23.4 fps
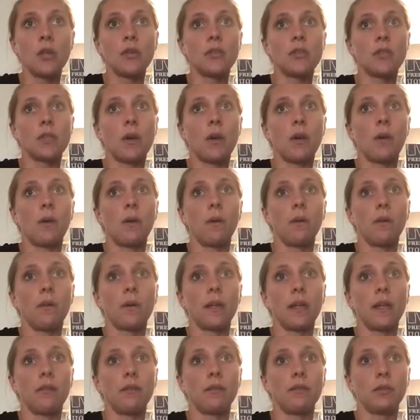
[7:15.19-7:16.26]
So
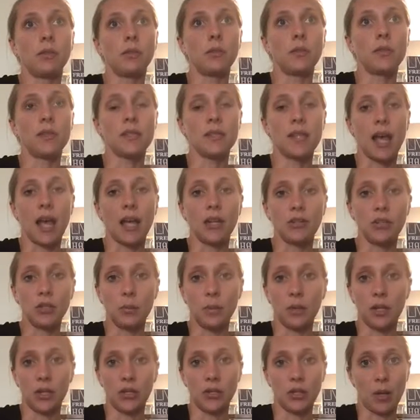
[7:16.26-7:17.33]
if you decide you
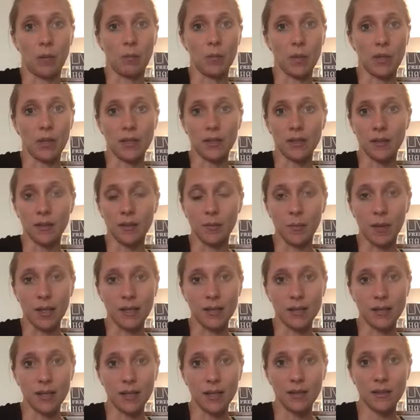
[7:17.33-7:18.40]
want to jump into the
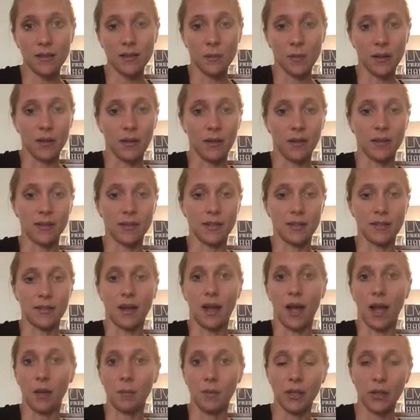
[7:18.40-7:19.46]
business, whether it's as a
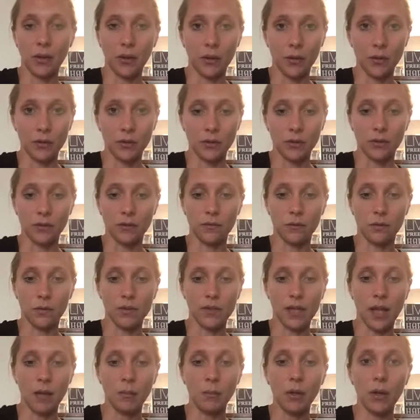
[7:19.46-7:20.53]
hobby coach or a
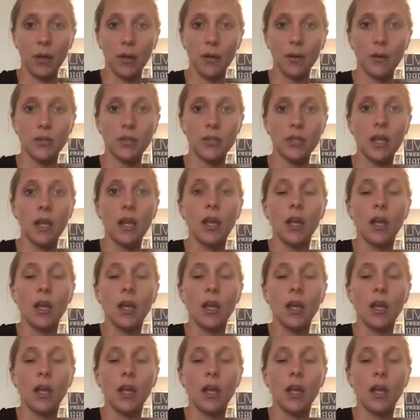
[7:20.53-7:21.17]
full-time coach,